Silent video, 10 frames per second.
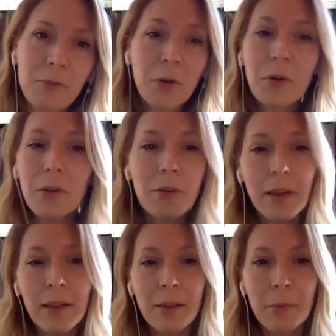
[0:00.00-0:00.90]
Fredonia
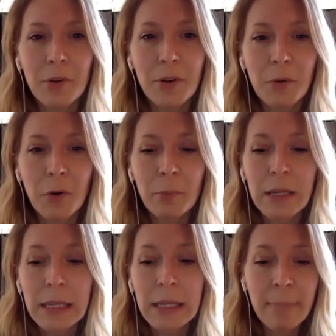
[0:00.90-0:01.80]
Ukulele Community Group
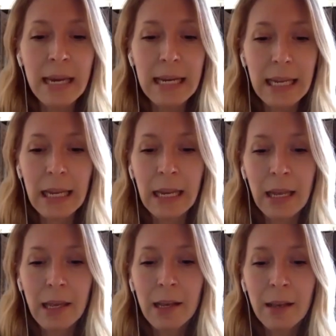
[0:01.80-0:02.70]
meeting
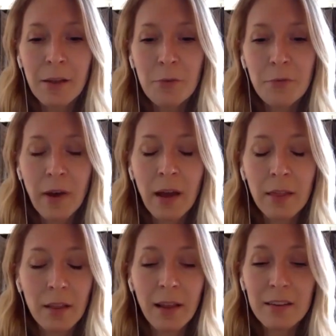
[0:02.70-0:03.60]

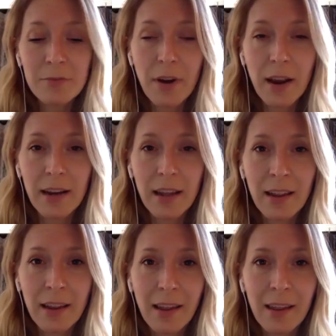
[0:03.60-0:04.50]
the last
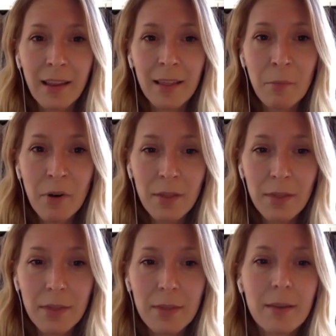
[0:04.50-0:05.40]
Friday in the month
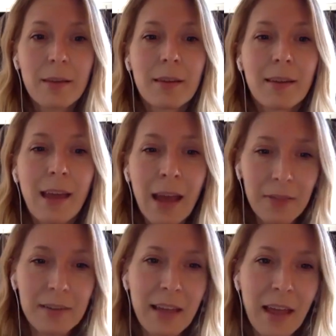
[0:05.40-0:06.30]
at
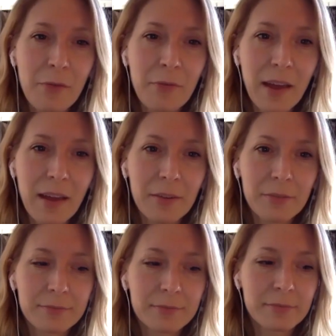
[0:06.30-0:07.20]
this cafe.
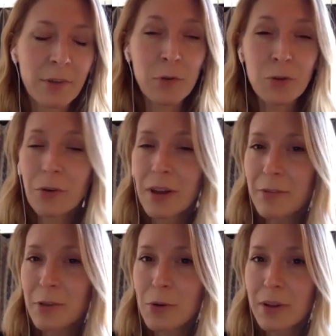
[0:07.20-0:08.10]
If you don't have
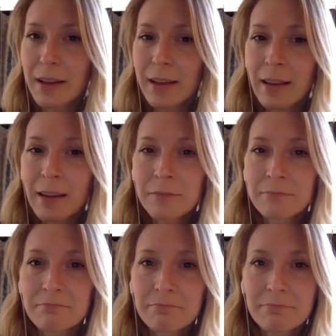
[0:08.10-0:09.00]
a ukulele,
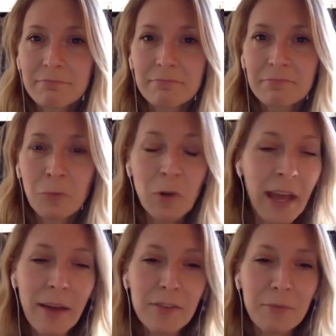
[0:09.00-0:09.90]
we'll
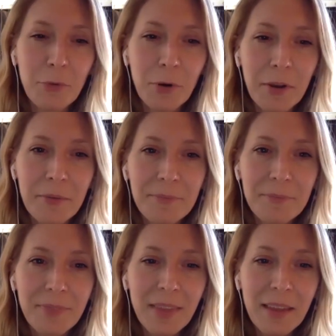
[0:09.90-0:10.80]
have some for you.
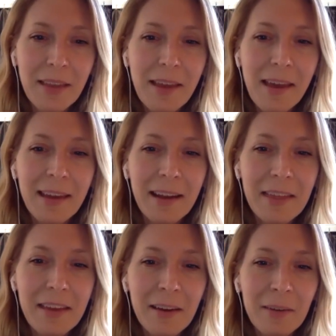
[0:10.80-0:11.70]
And I
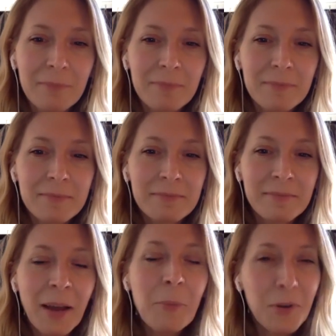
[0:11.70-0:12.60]
thought,
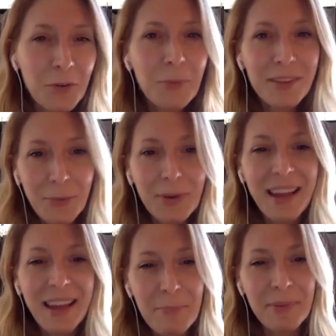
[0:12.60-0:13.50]
I wonder what's going to happen.